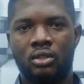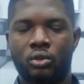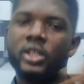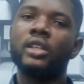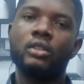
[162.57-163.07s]

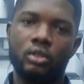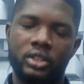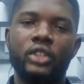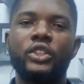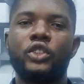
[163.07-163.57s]
Okay, or
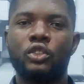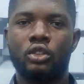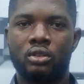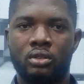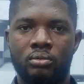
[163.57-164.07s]
generator
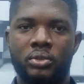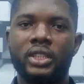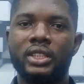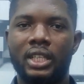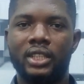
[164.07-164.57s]
not
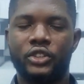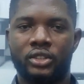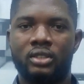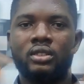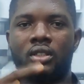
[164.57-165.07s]
bringing
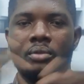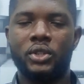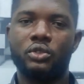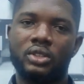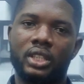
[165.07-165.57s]
electricity. Let me
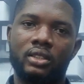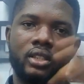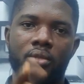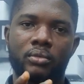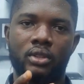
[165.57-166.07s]
use that
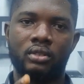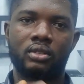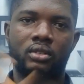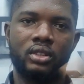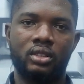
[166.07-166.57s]
term
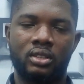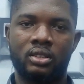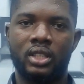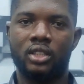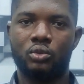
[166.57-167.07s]
since
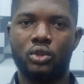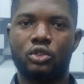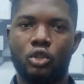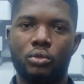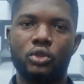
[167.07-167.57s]
that's what's
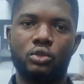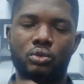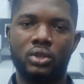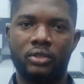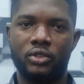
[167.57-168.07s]
common
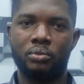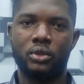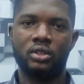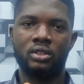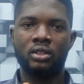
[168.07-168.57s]
to everybody.